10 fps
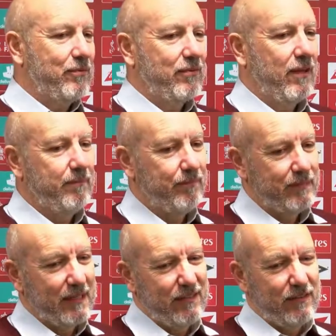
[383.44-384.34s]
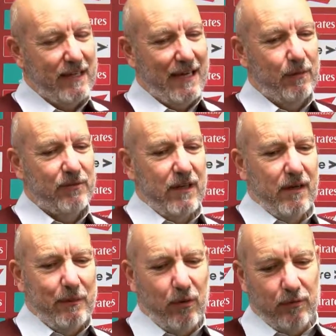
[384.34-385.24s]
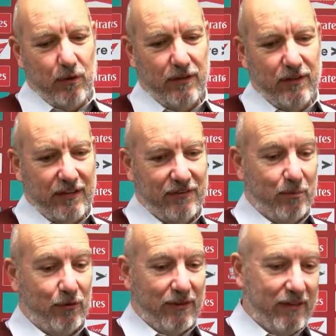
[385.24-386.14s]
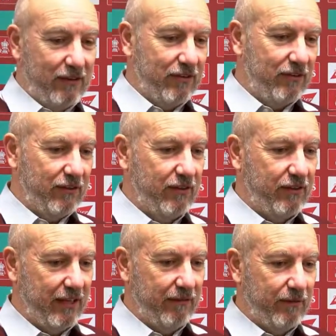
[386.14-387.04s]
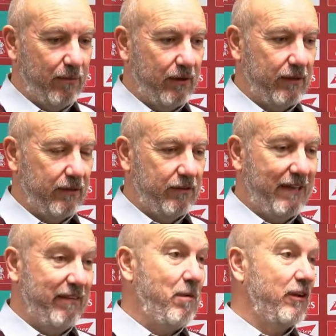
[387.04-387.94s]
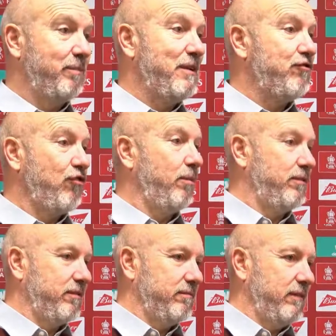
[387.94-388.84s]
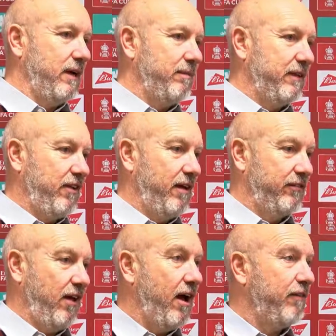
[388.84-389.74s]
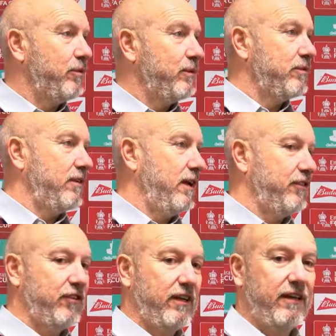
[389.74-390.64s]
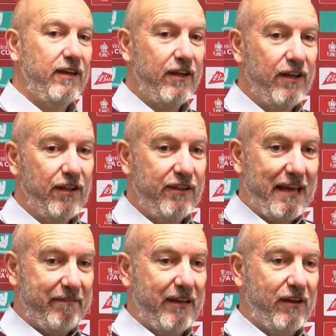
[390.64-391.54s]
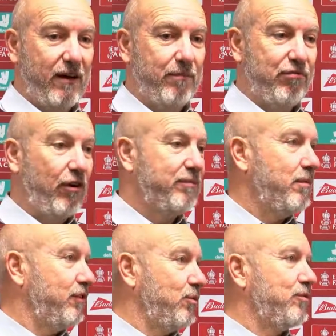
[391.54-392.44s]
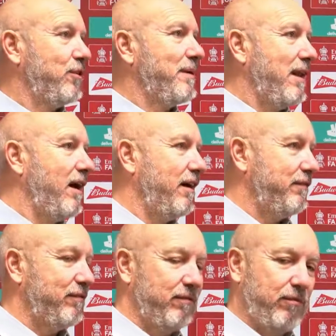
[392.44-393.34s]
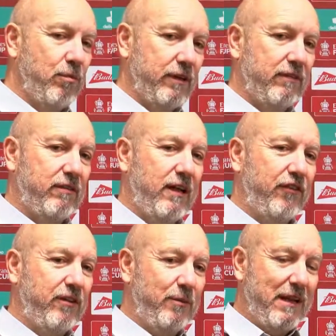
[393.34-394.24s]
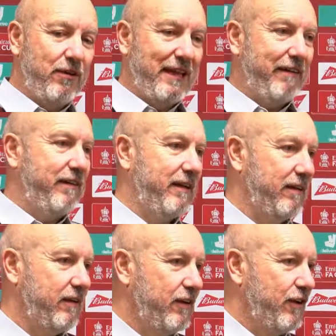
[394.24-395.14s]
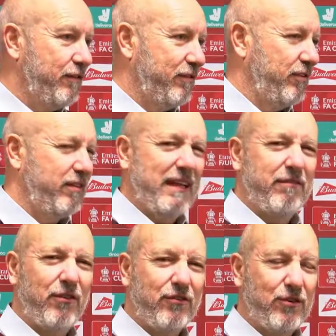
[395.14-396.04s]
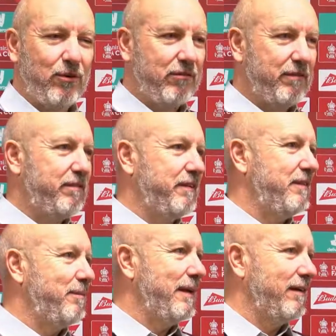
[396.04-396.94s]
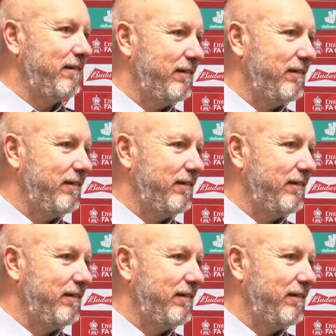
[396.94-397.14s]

Yeah. It helps. I mean, one of the disappointing things is that the TV money has been dropped. It's half what it was last year. The FA Cup prize money has also been halved from what it was last year. We know the FA have lost. I think they've lost 250 million